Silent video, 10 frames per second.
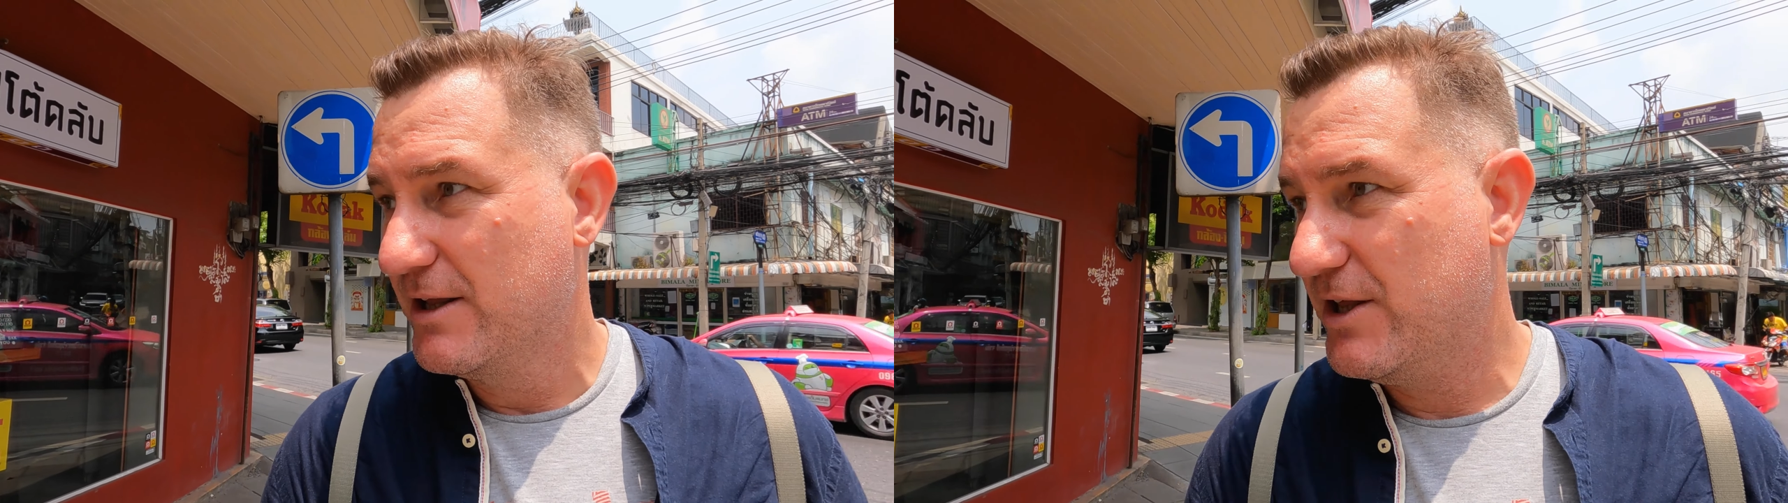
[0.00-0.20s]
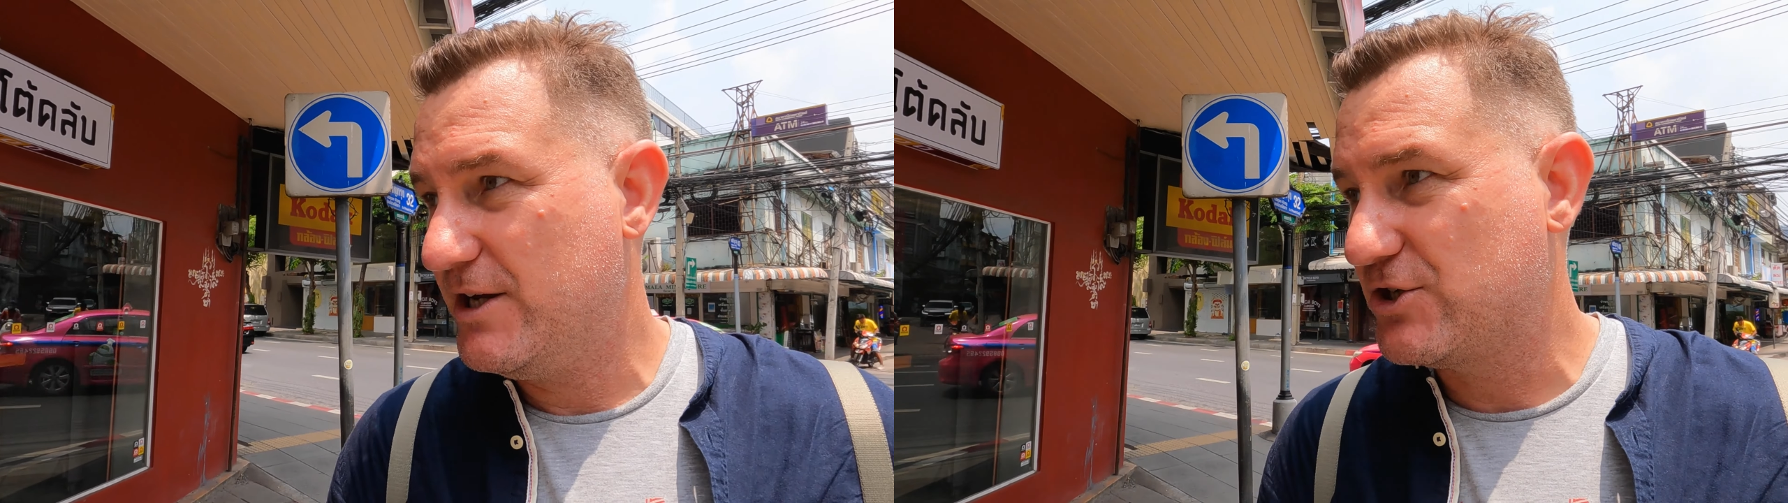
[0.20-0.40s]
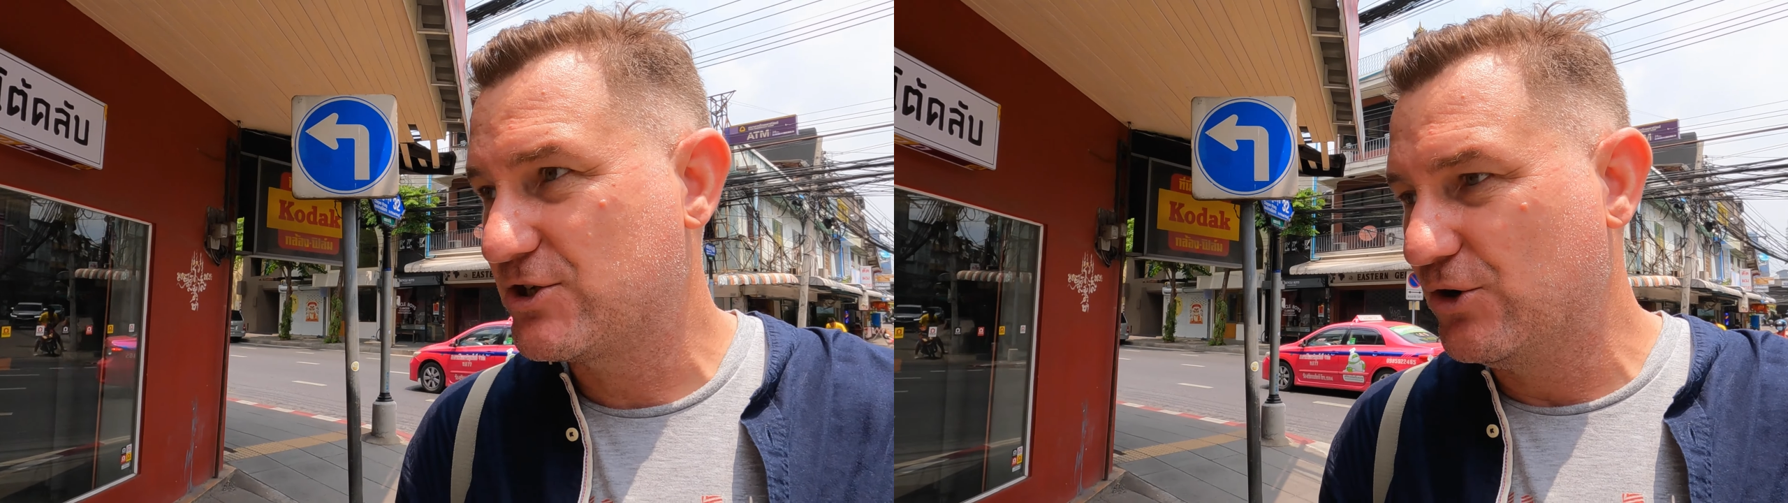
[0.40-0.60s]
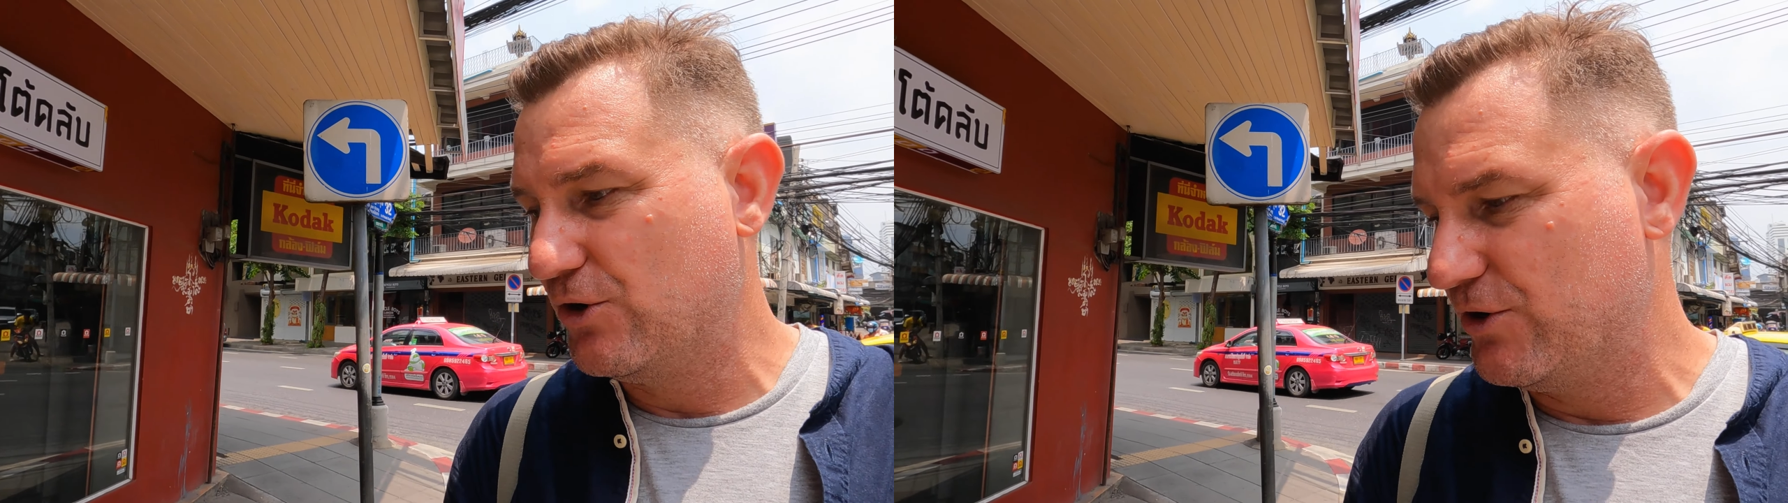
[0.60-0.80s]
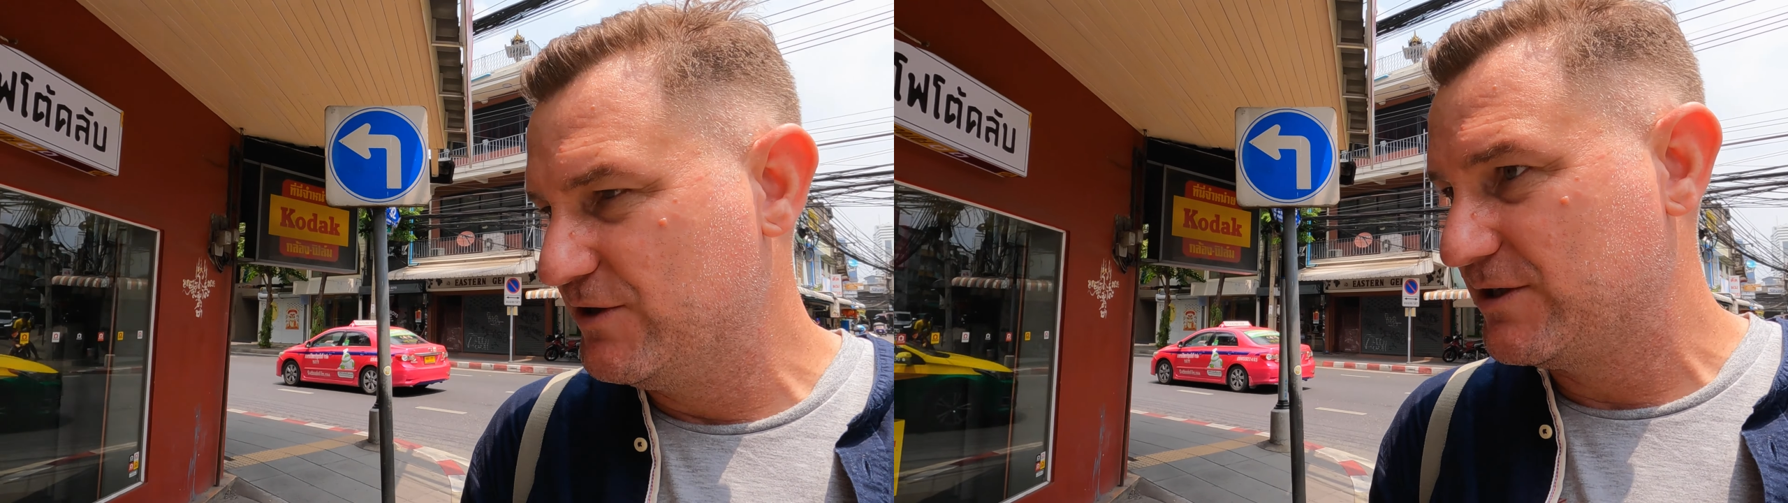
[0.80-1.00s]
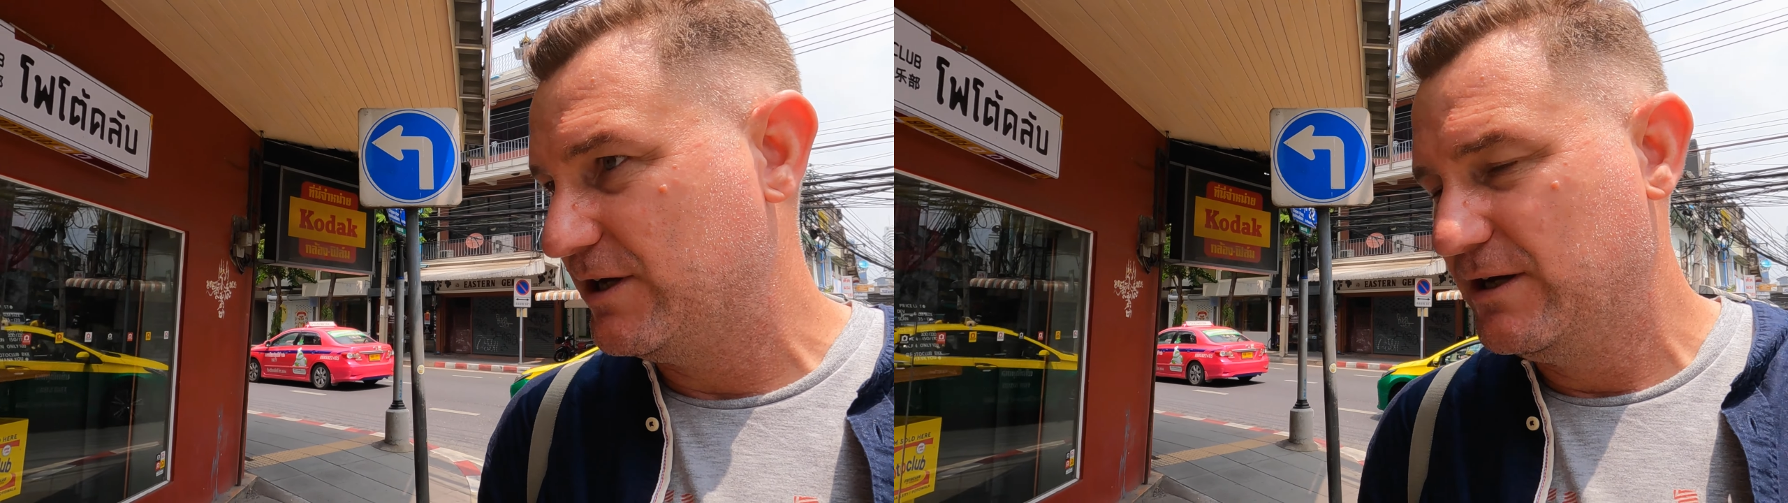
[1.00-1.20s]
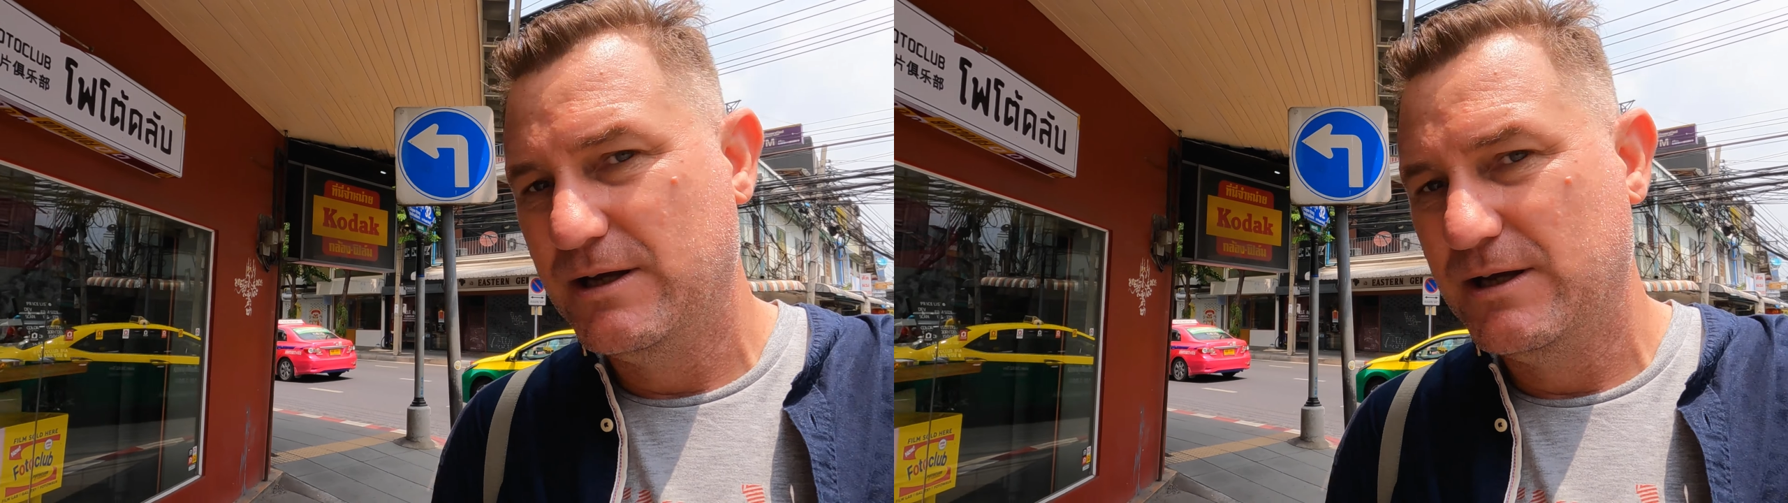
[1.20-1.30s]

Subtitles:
these stores